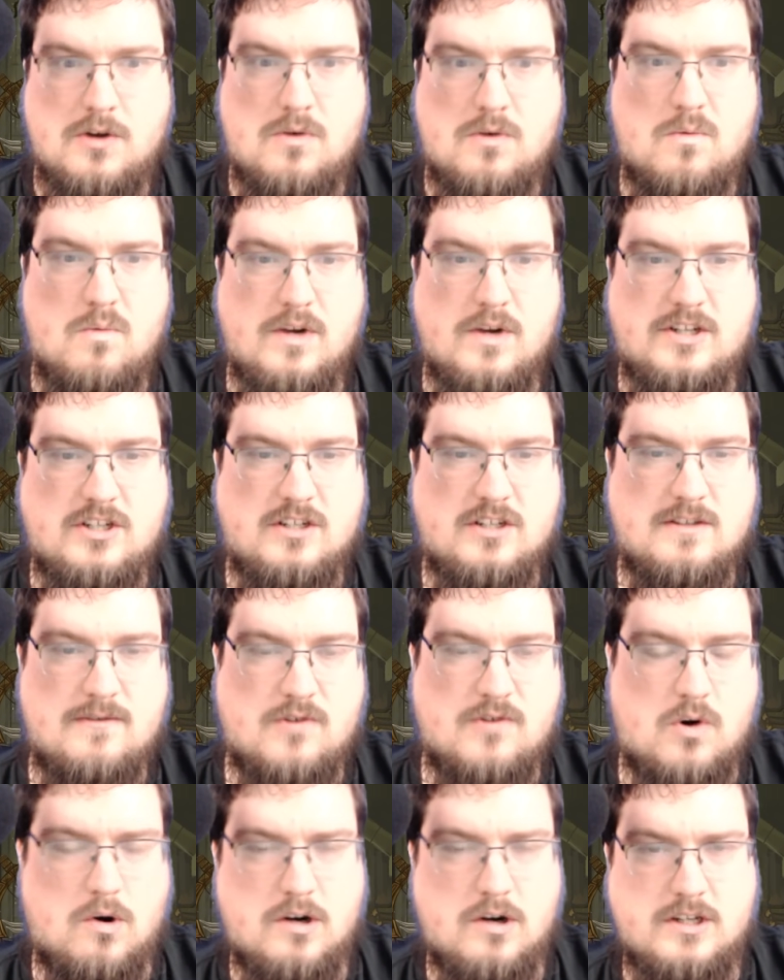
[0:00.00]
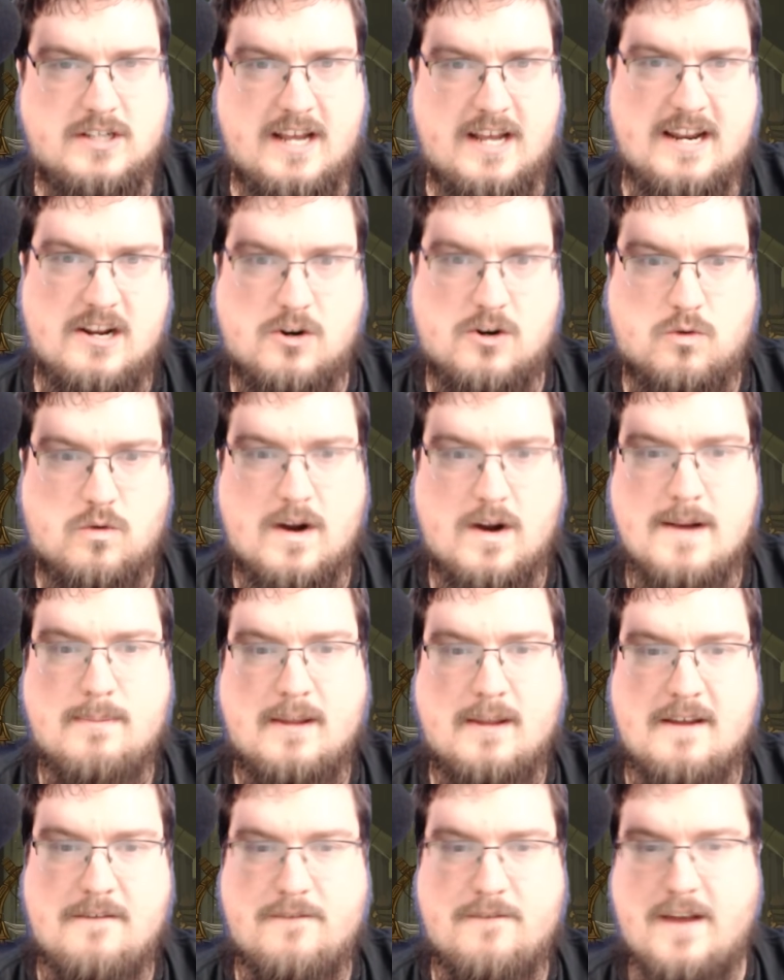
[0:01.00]
which is, of course, an
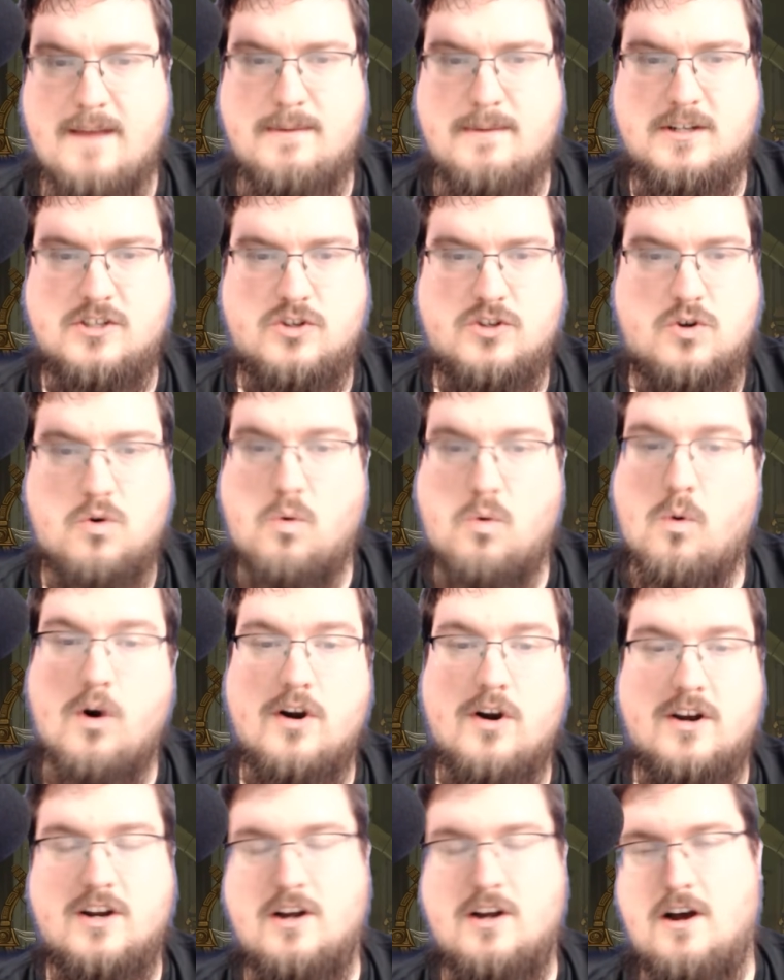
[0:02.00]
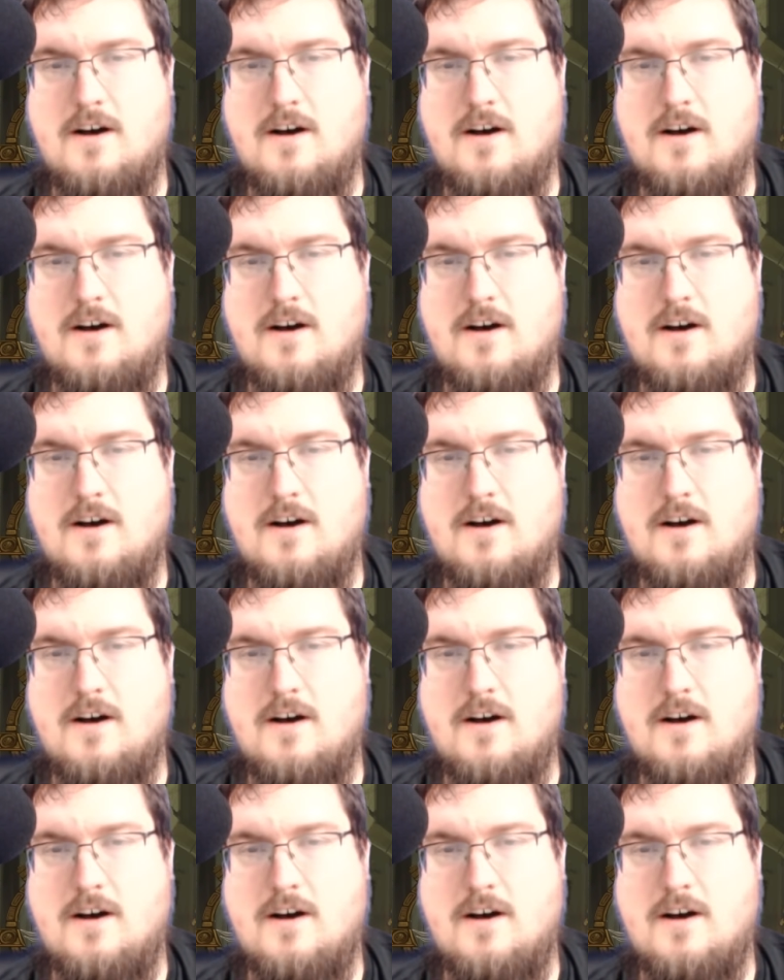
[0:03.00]
incredibly famous quirk